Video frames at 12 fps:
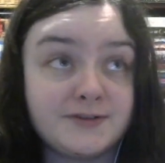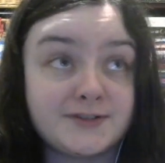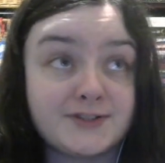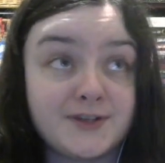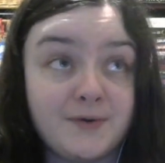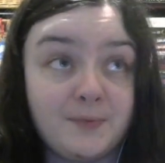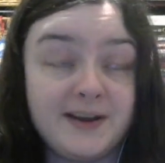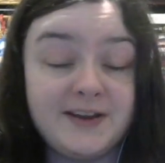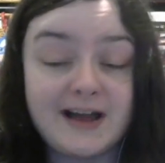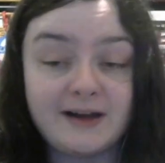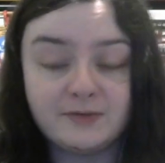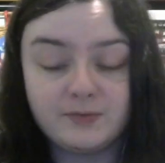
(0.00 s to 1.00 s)
so we
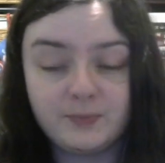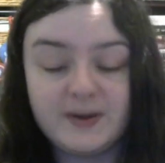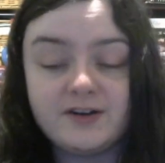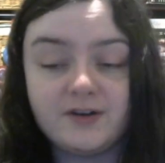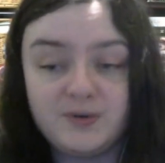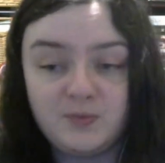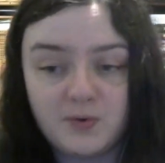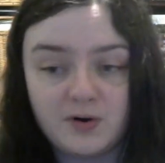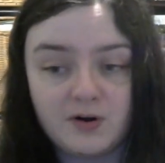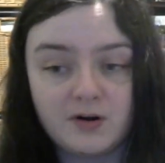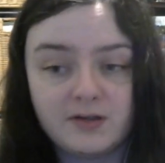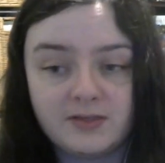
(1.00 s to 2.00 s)
now we know
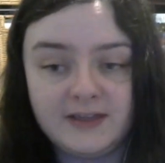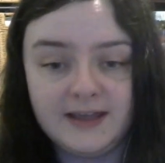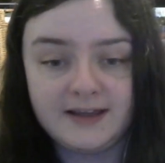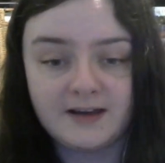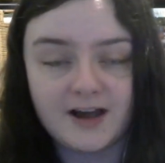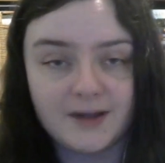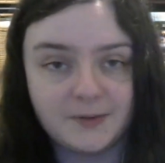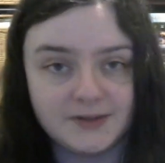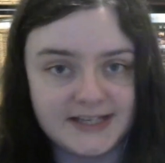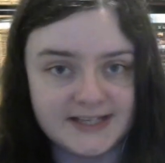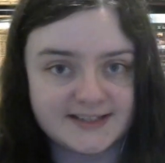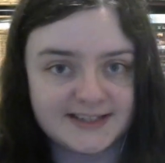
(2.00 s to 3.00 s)
what the guy with
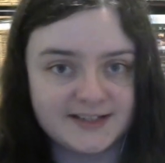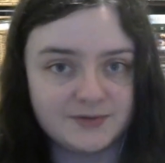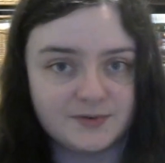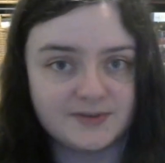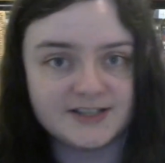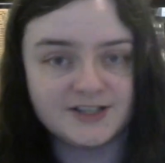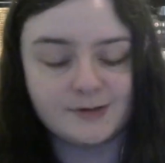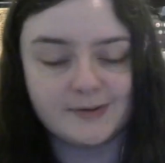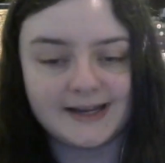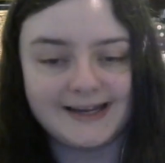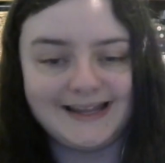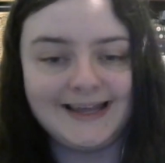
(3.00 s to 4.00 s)
the inside source is
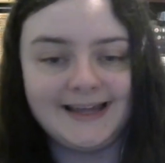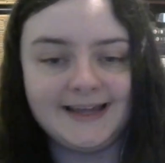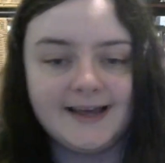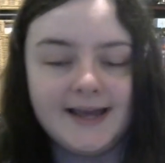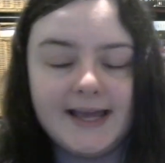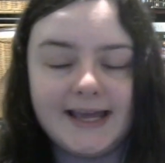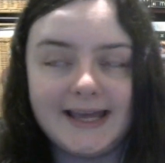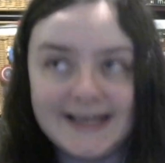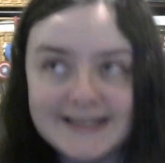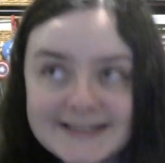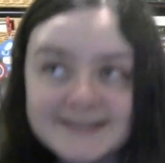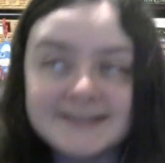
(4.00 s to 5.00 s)
doing, and he
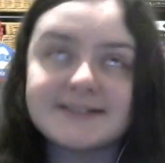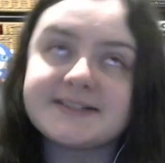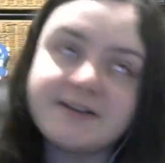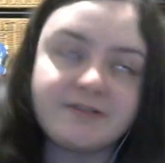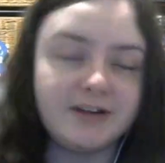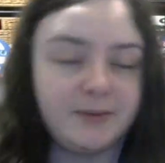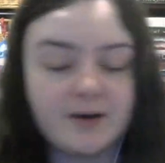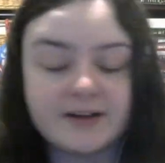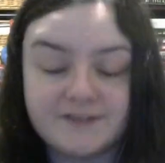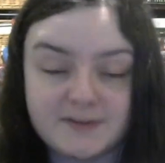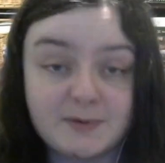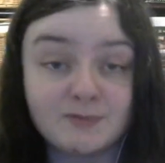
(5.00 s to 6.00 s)
isn't secretly
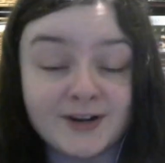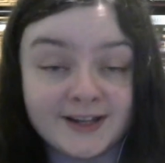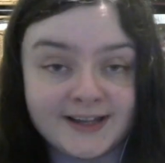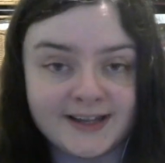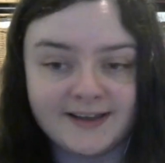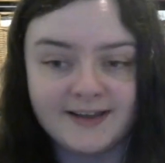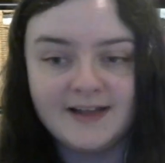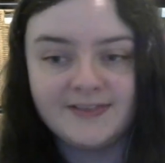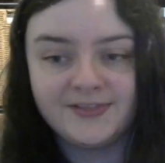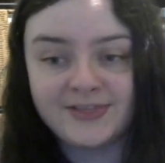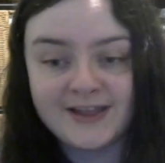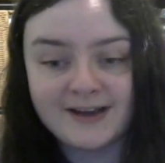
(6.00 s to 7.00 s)
working for the people running it.
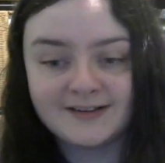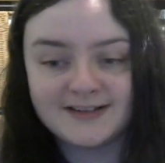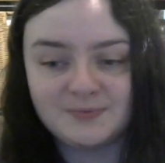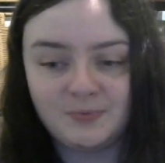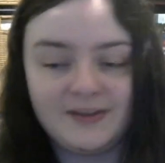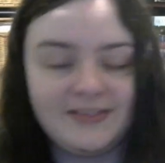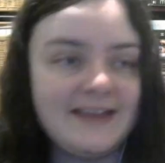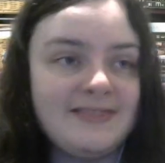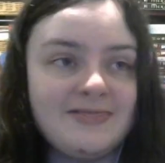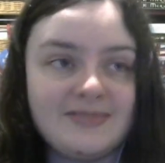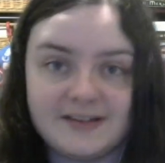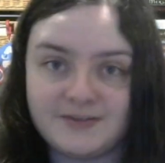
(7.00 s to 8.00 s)
There is
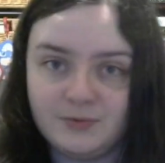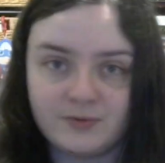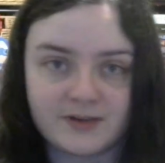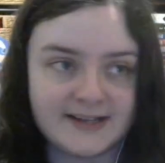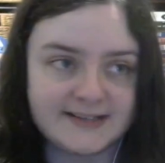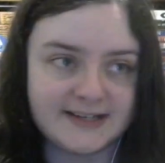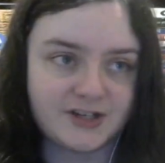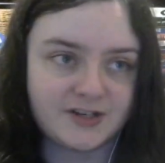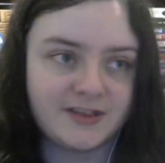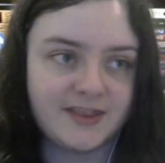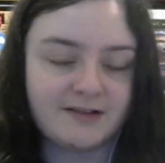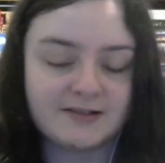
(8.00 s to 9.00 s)
within this
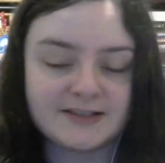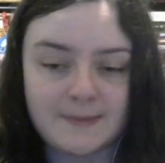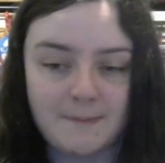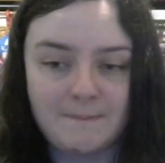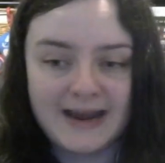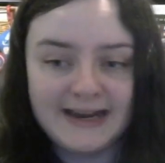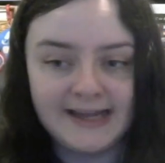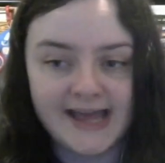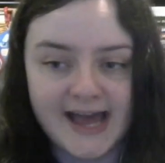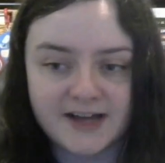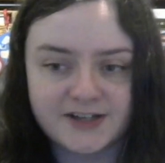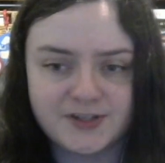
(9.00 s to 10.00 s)
organisation, there are some
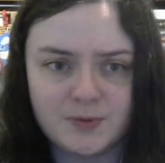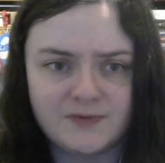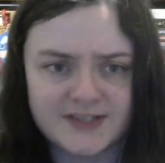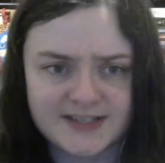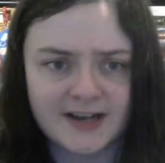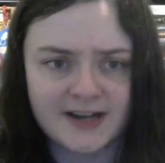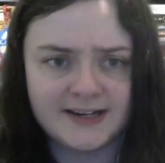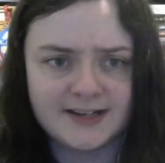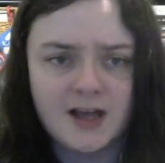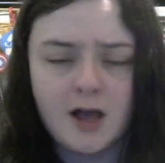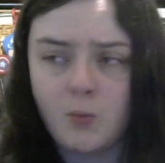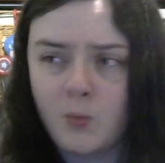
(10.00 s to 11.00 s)
maniacs who have decided
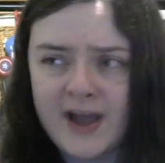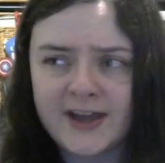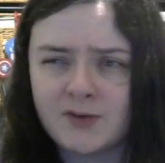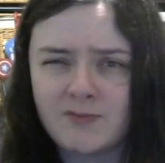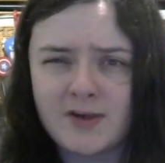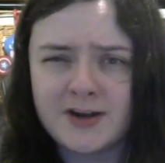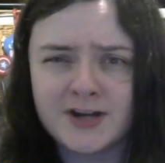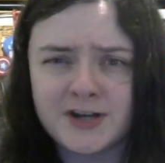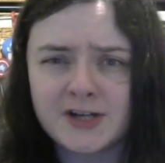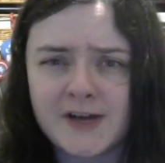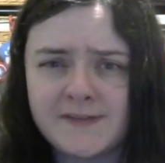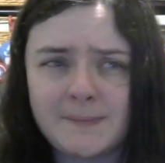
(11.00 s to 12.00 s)
we're going to run an
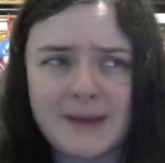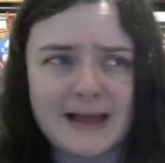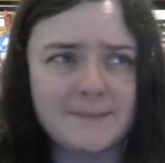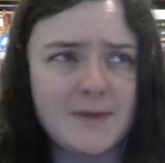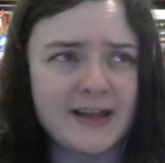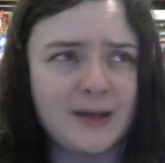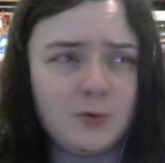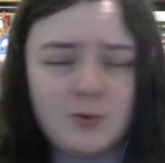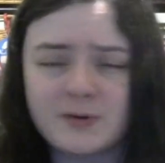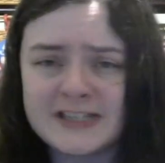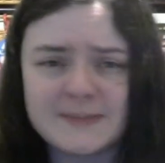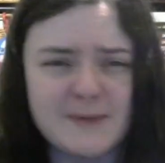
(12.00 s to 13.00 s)
undercover black market
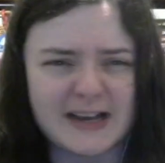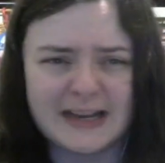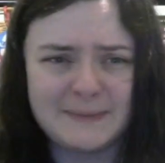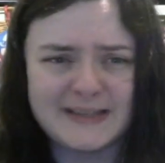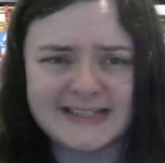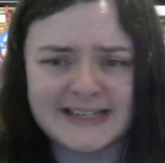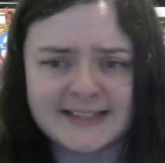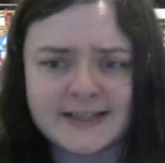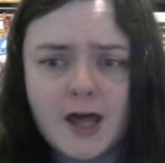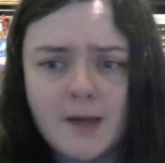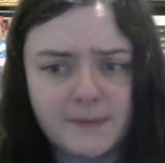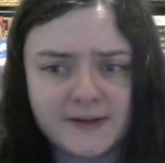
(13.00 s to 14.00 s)
organ smuggling
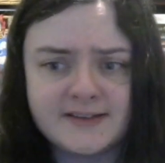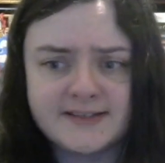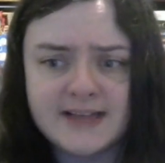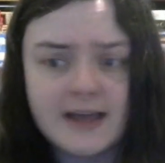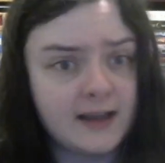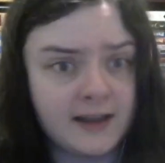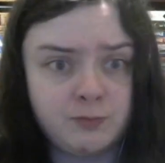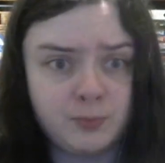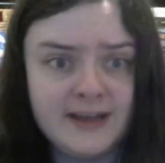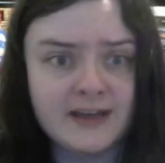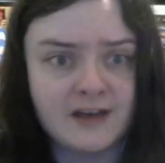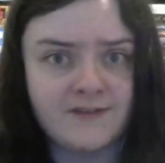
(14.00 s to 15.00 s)
business because if
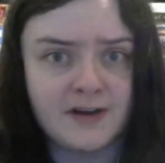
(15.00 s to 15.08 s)
we get